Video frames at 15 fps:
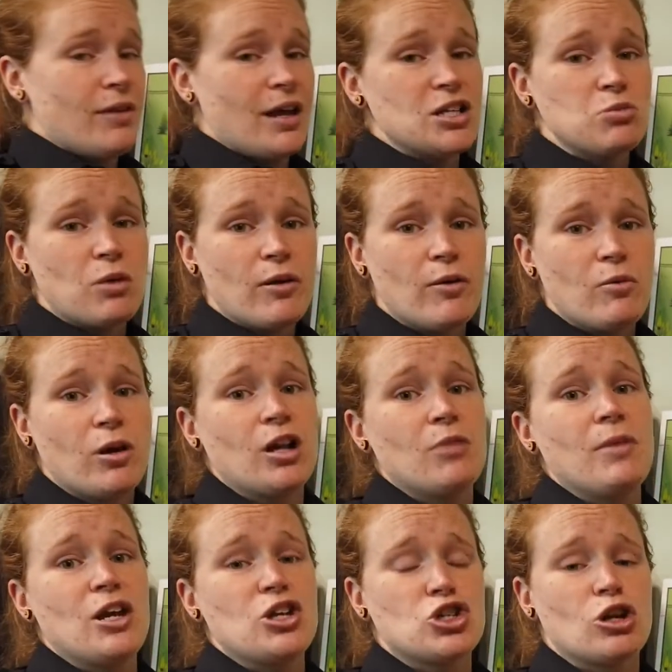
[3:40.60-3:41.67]
that's why we want to
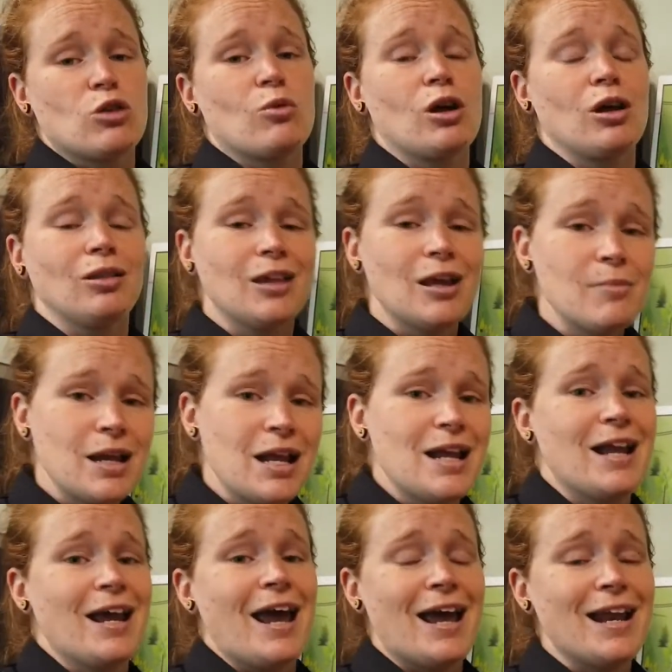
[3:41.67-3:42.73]
make sure we're
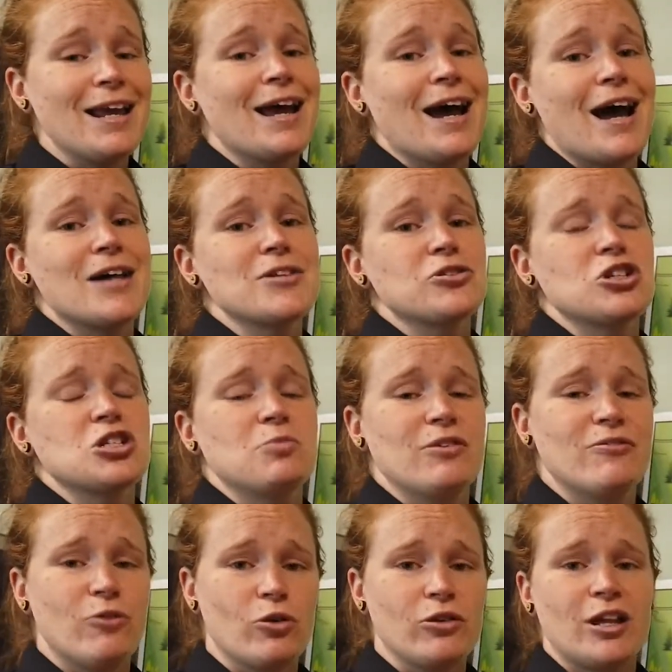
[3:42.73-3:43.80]
eliminating any hazards
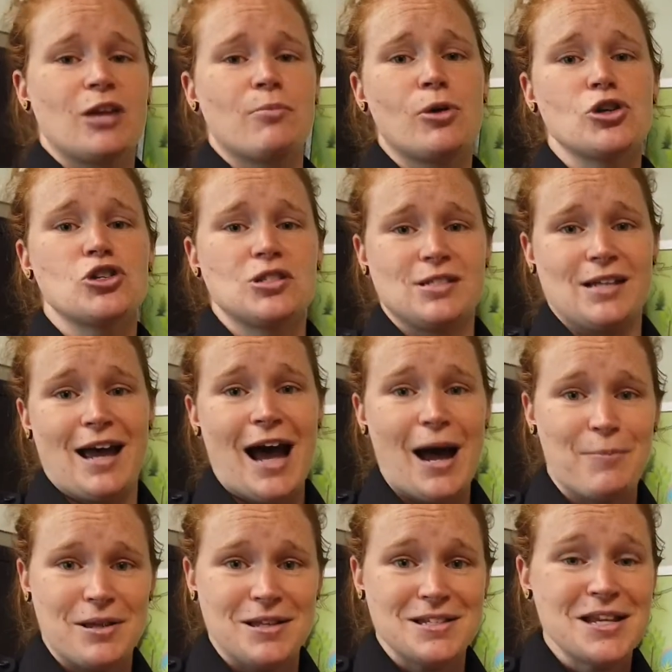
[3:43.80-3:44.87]
before that emergency
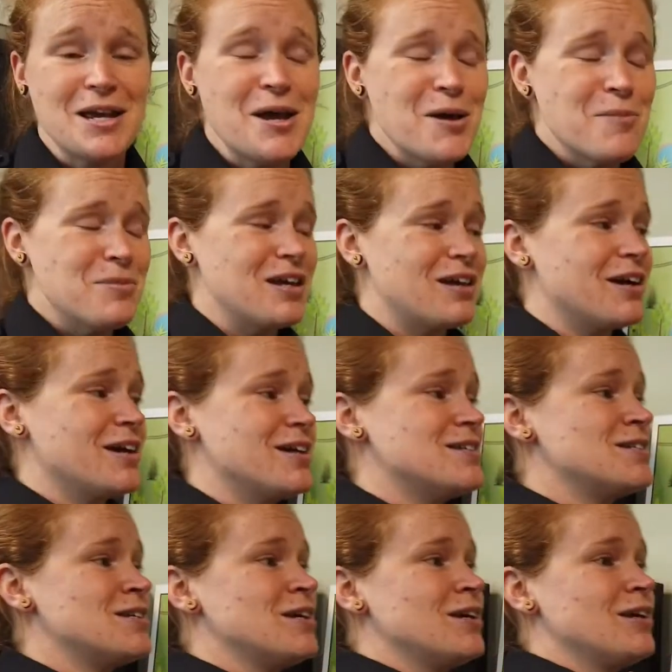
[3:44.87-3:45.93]
happens,
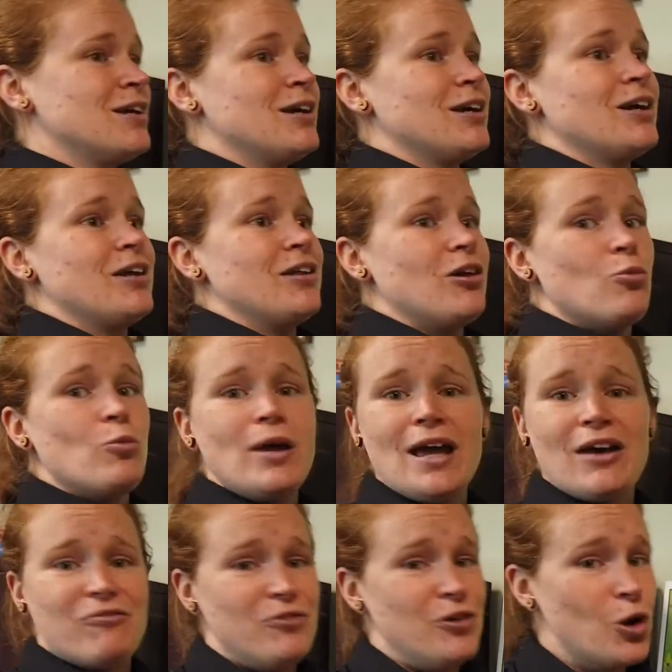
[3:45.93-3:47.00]
because we
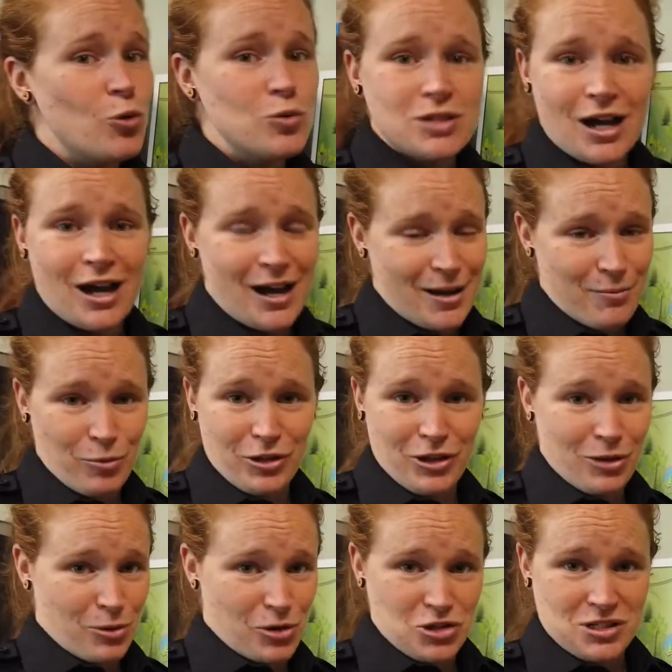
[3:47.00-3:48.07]
have no time when
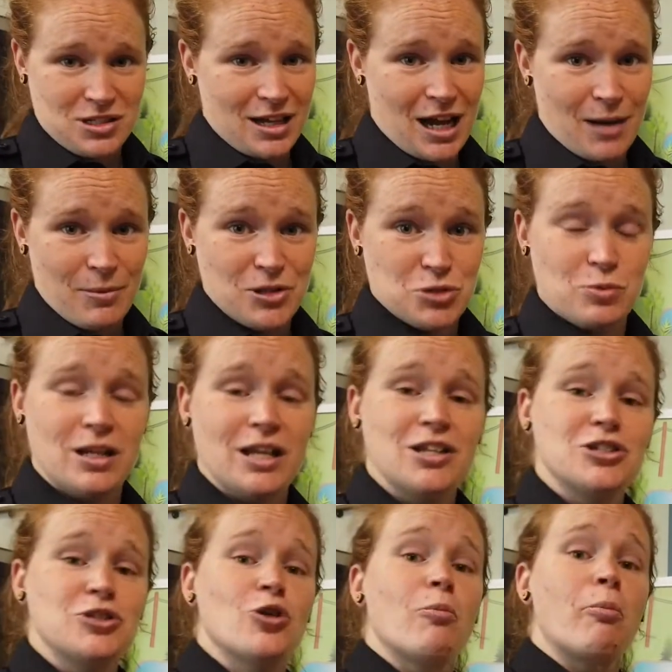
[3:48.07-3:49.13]
the emergency happens. We need
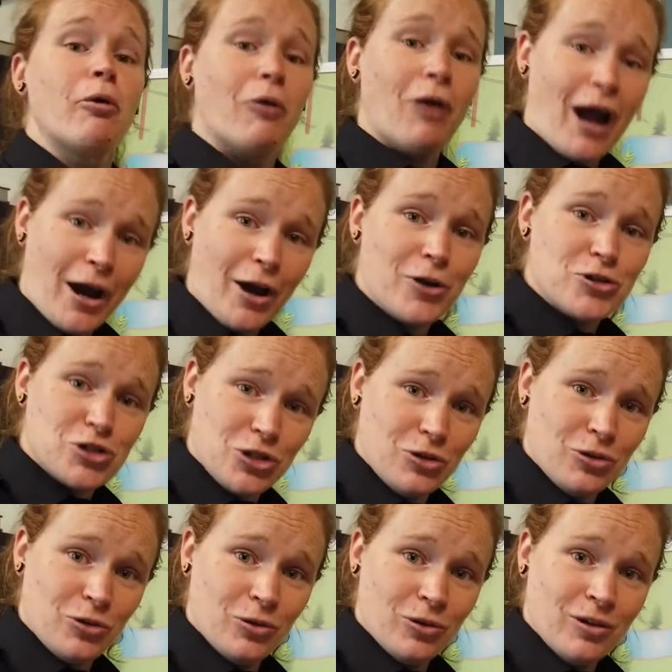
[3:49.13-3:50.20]
to do it prior
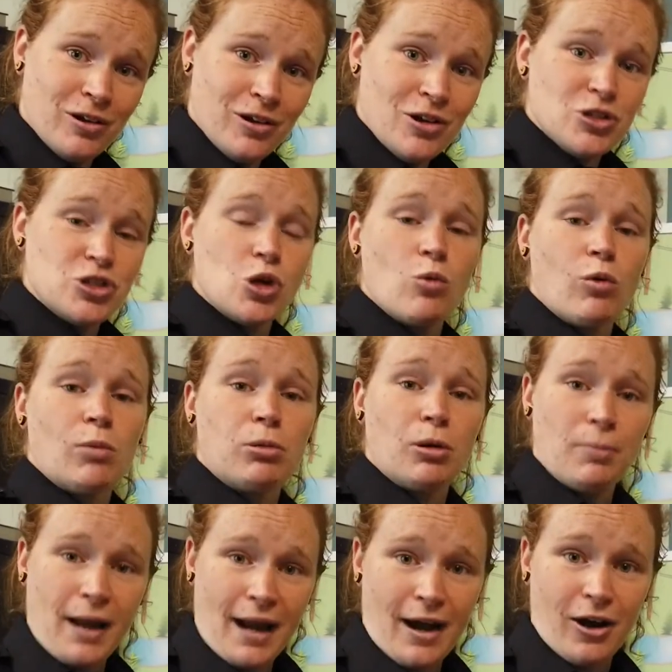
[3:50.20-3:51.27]
to, so we're
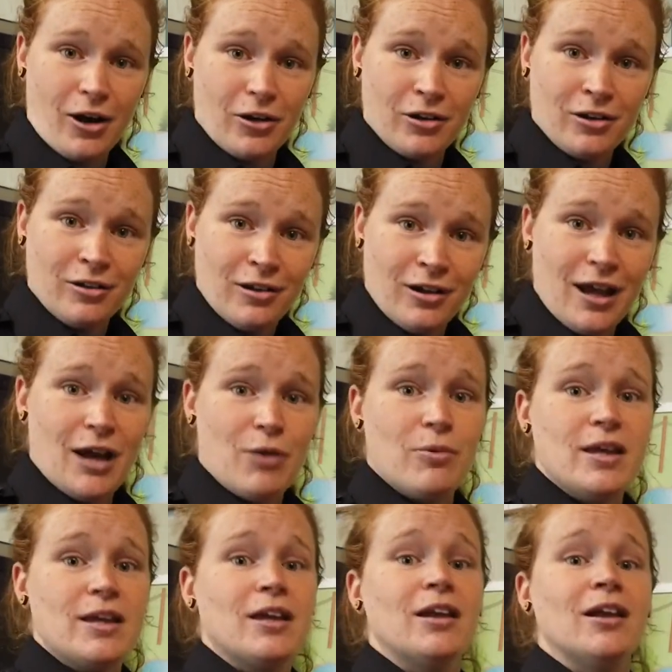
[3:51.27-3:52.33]
prepared and
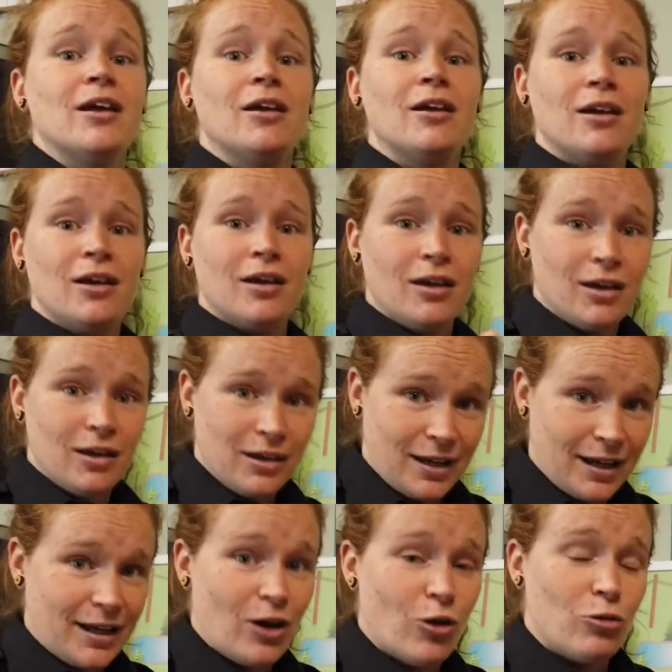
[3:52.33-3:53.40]
we can
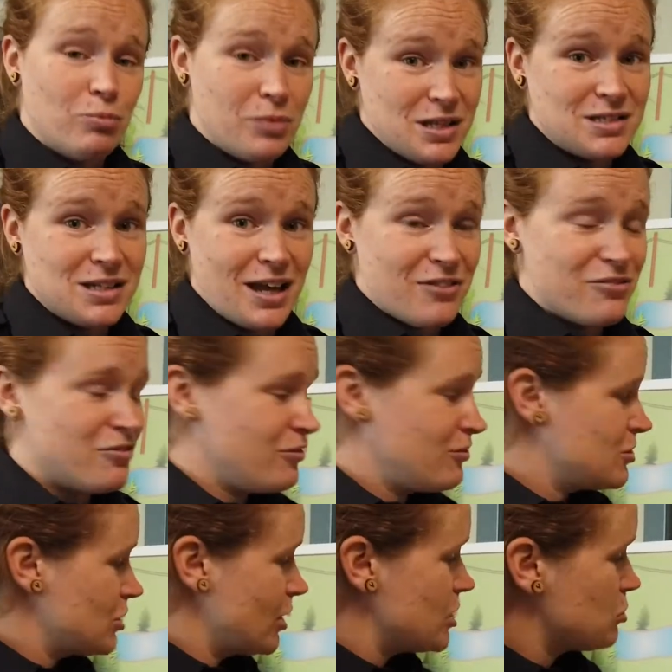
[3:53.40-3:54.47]
get out and be safe.
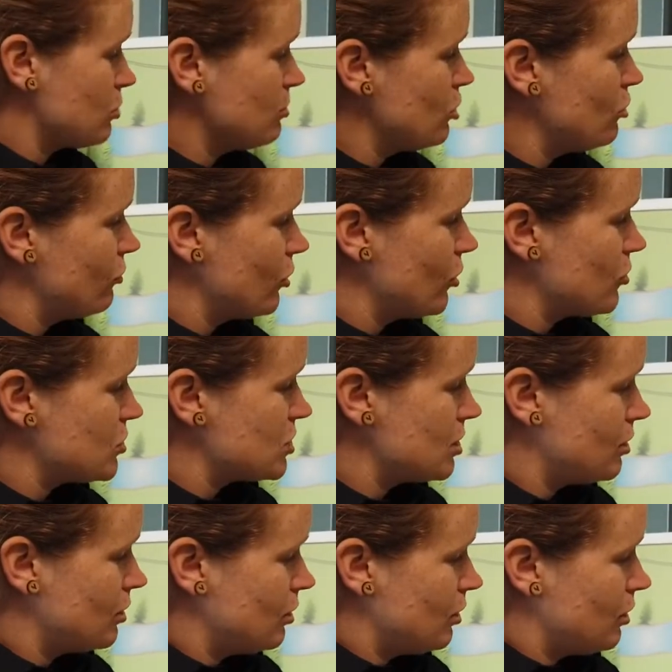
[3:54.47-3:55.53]
So let's remove those